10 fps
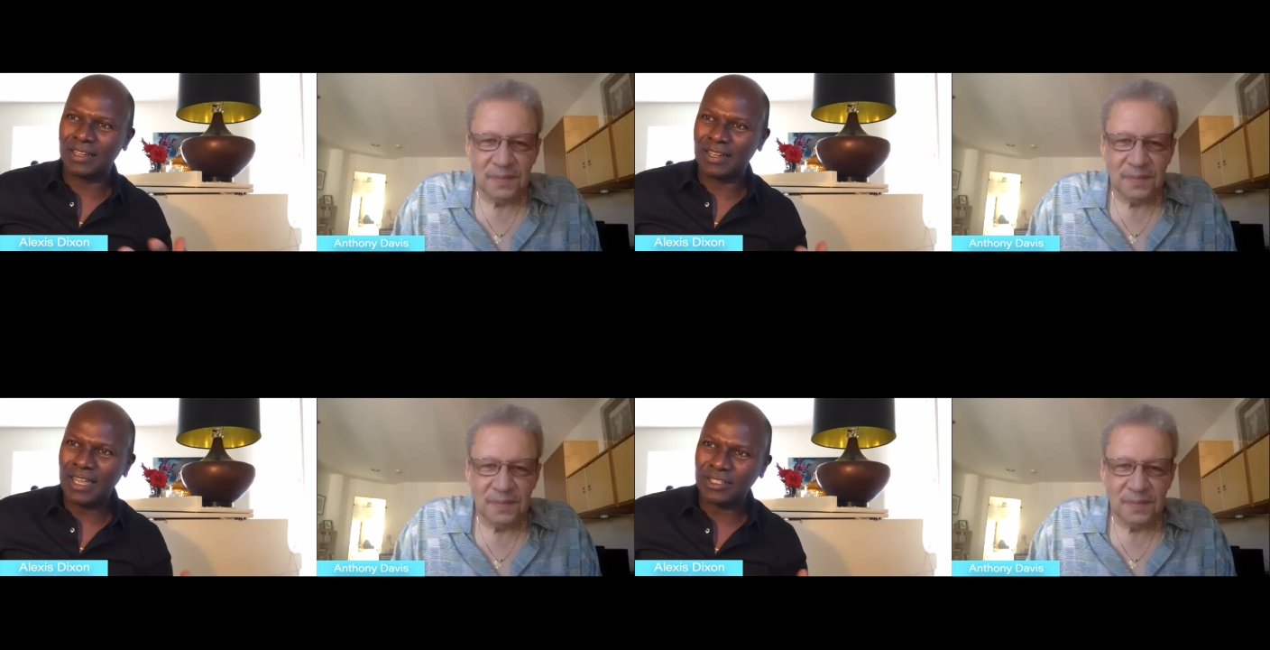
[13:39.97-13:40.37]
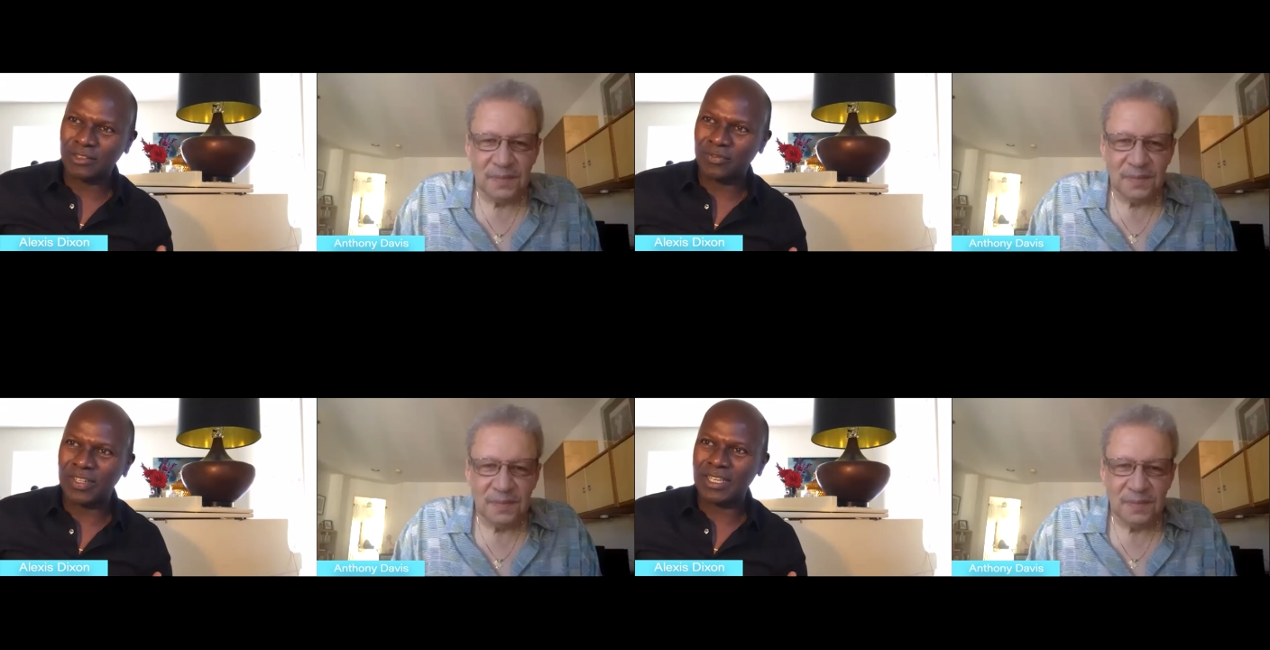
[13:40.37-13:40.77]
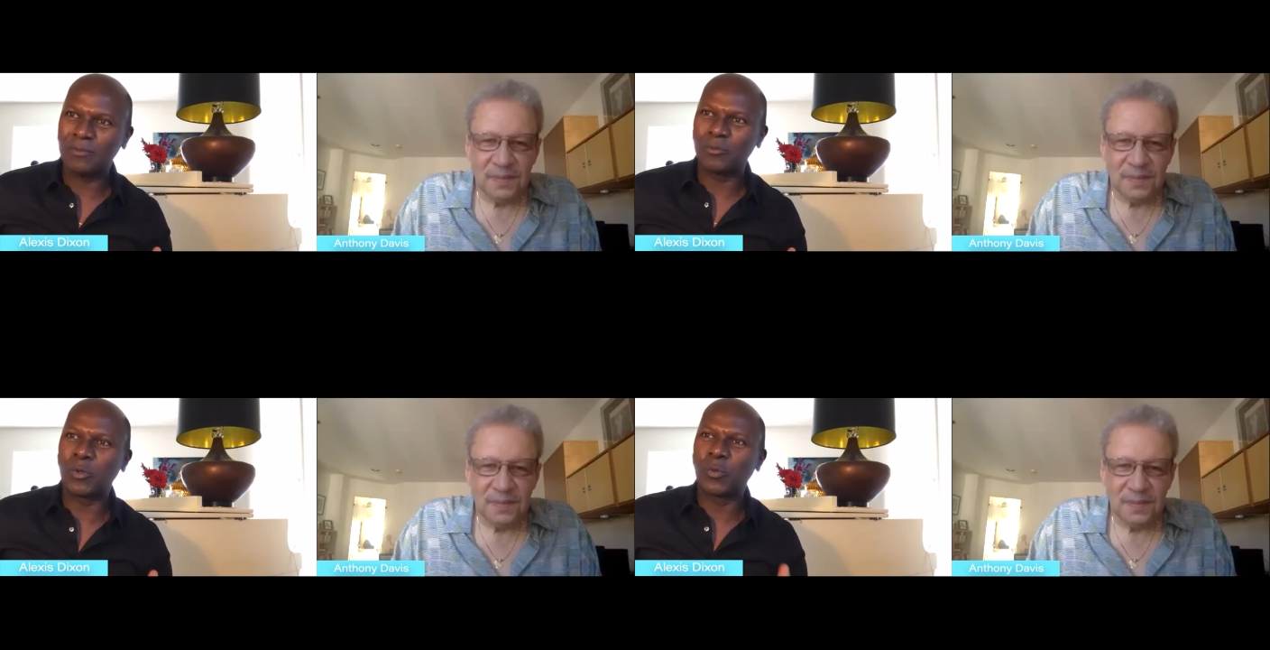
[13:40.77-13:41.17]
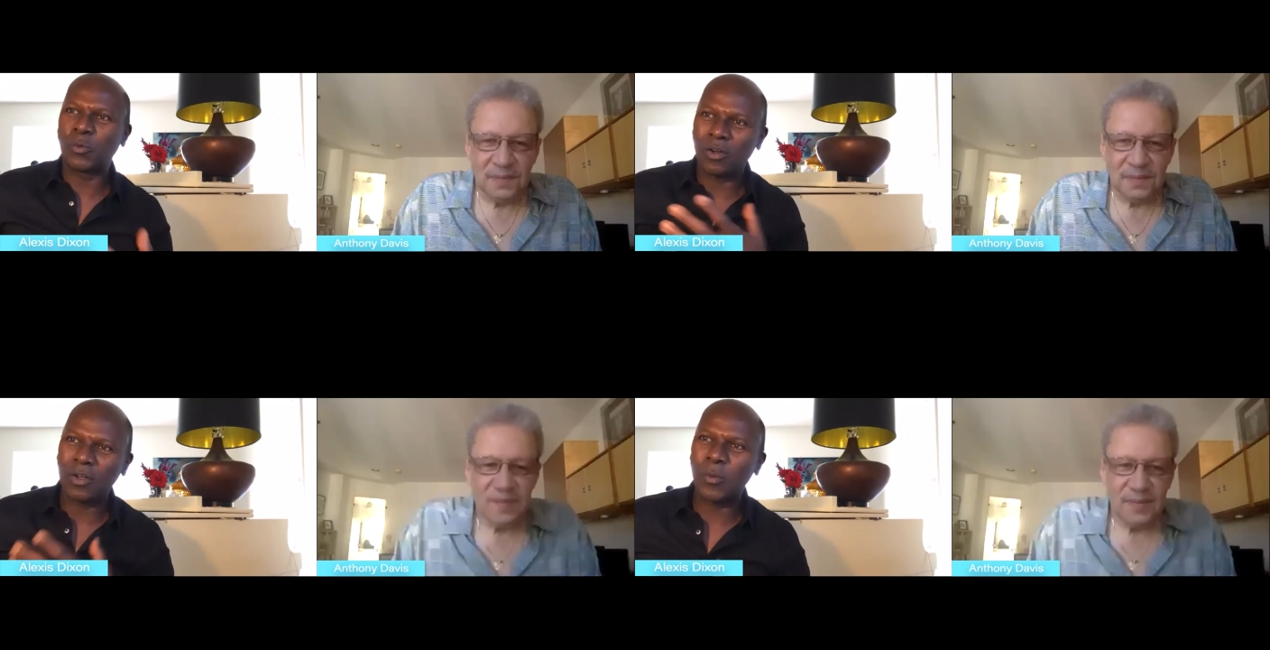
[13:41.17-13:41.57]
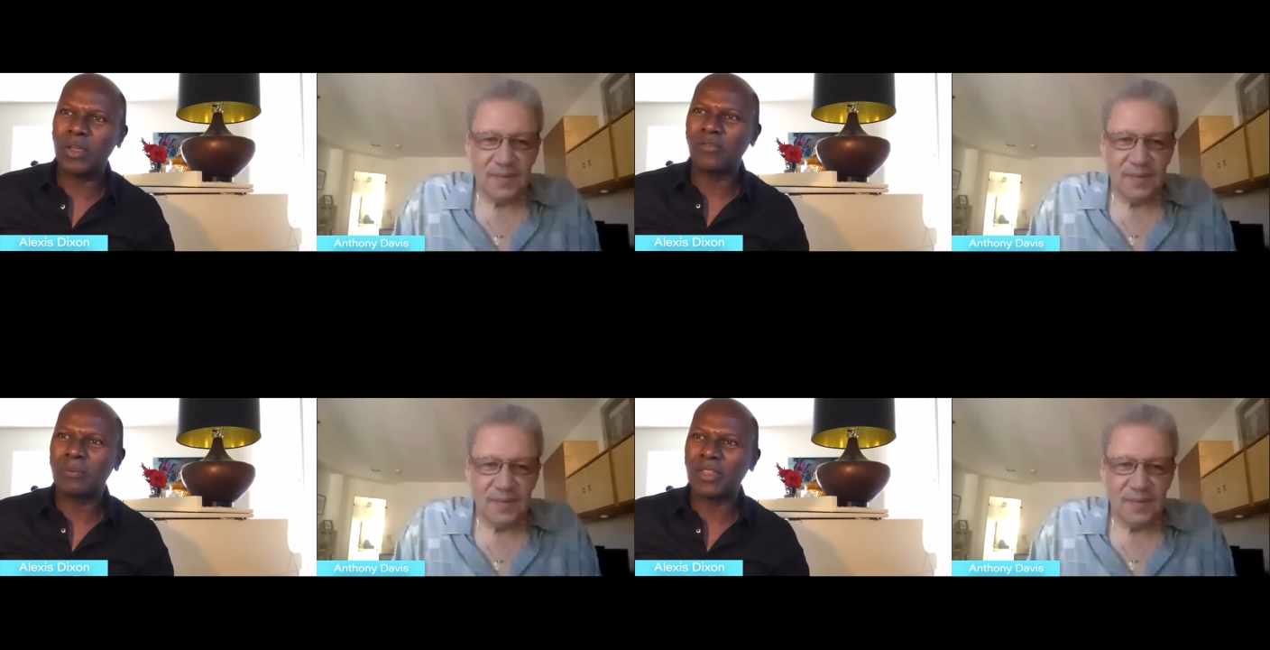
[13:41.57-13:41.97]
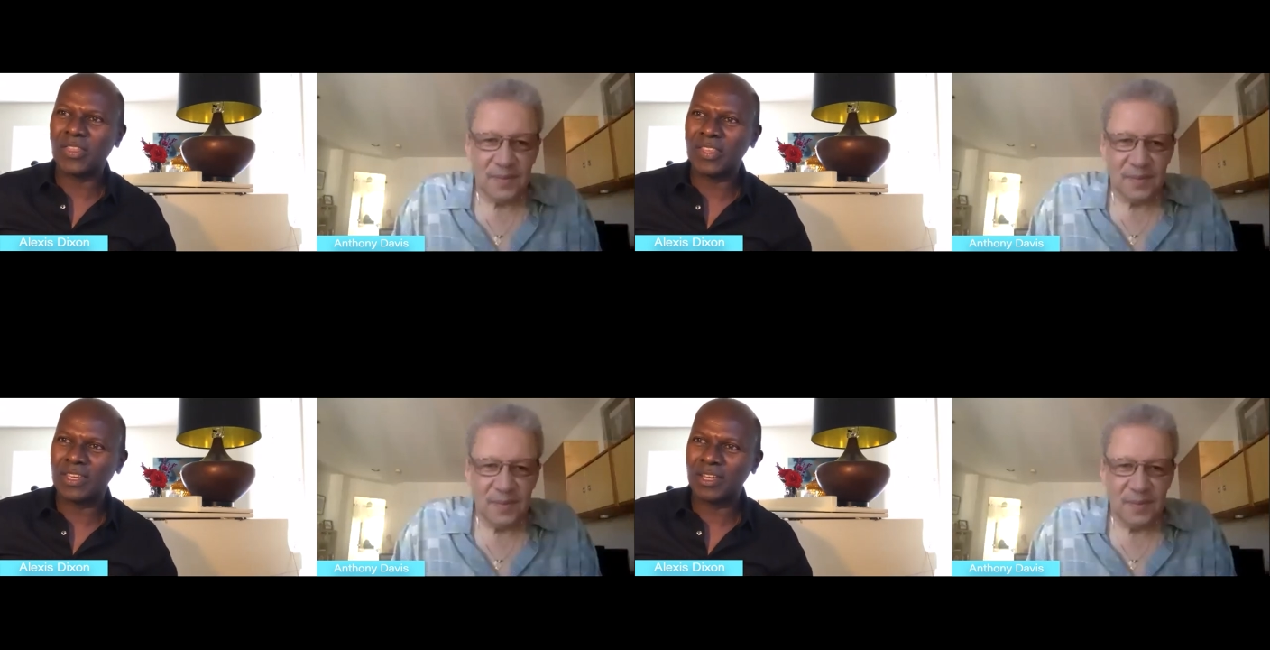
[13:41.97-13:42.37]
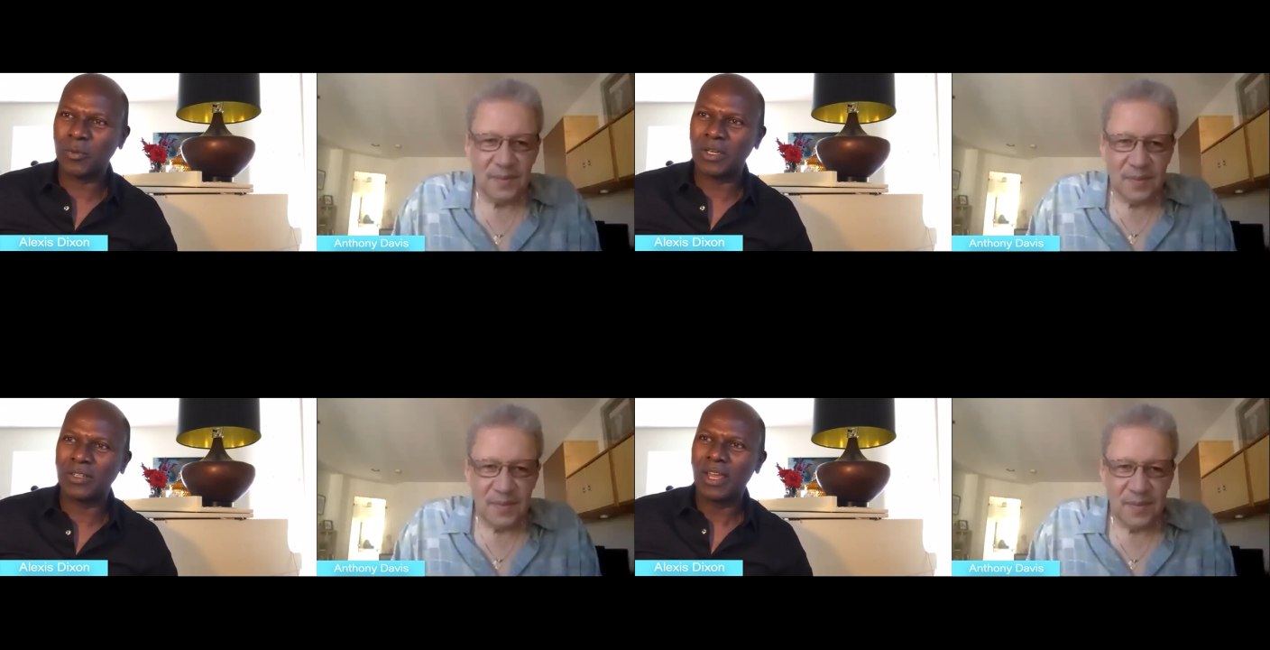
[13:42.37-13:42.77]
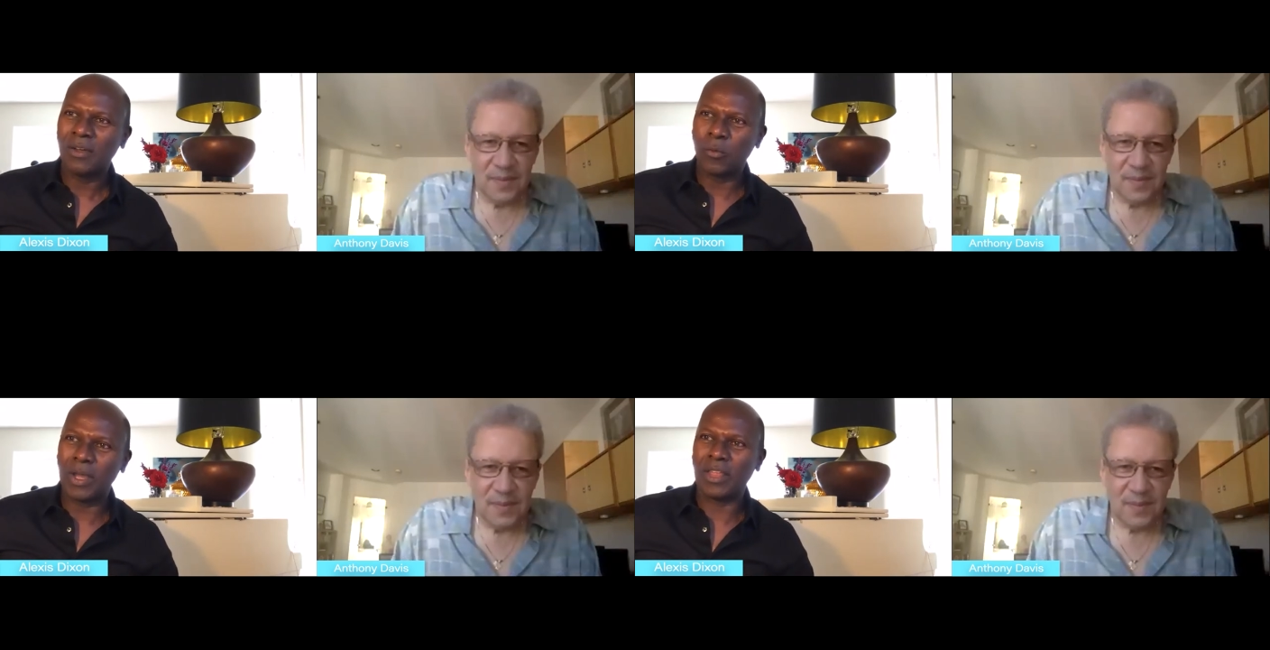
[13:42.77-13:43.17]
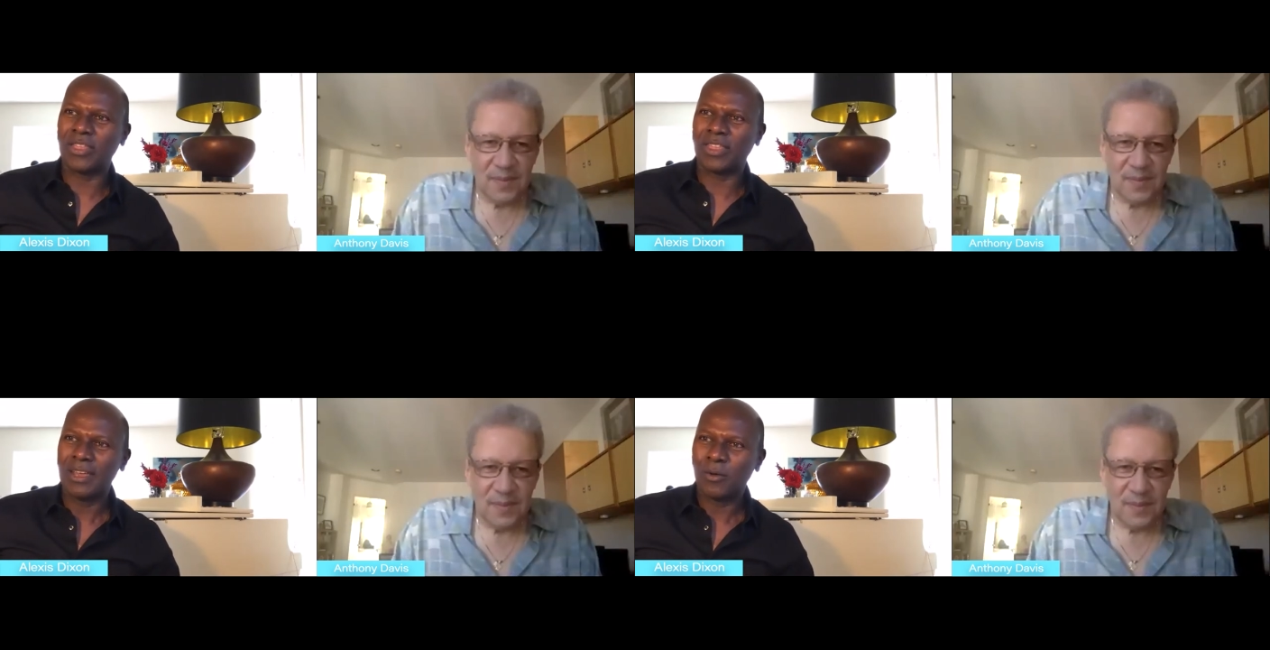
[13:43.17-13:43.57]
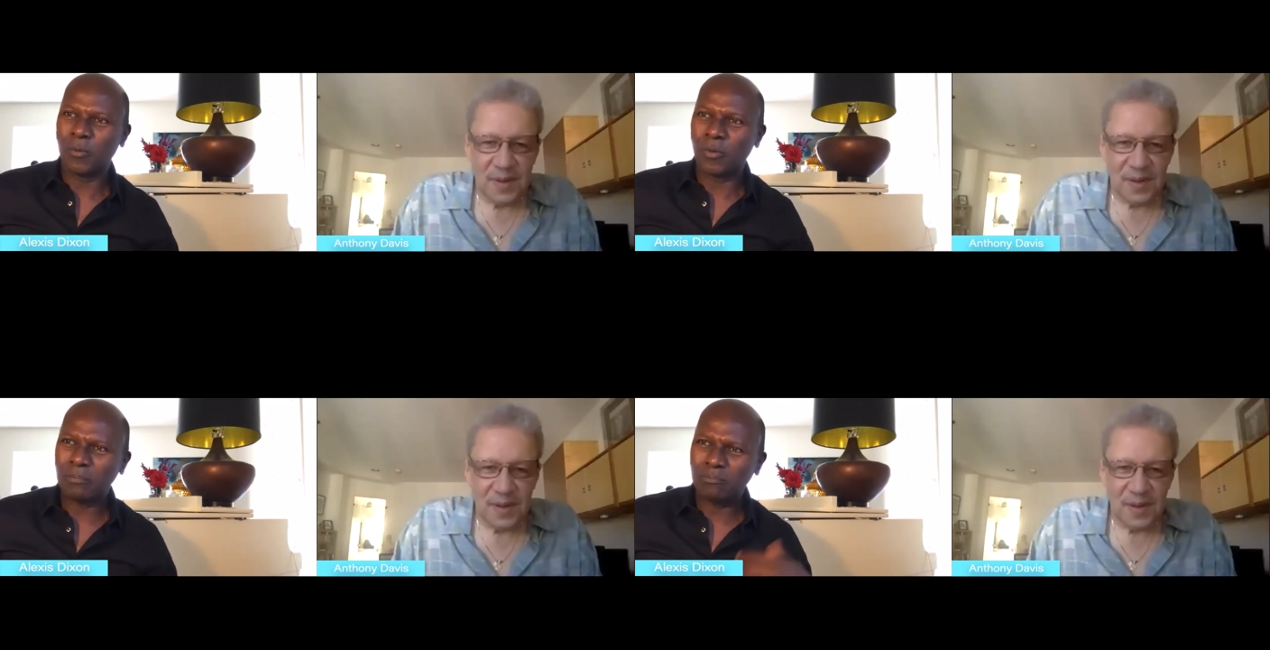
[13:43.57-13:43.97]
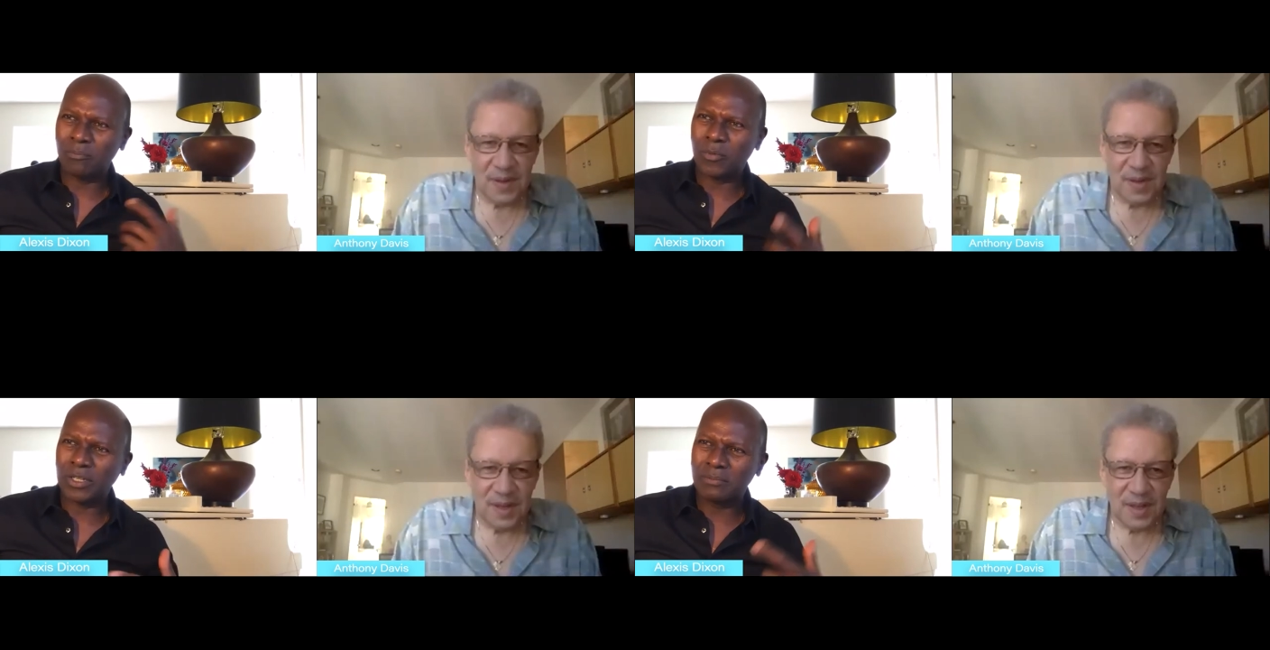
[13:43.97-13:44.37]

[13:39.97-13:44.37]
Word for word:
Speaker 1: collectively would walk away from the theater with with what what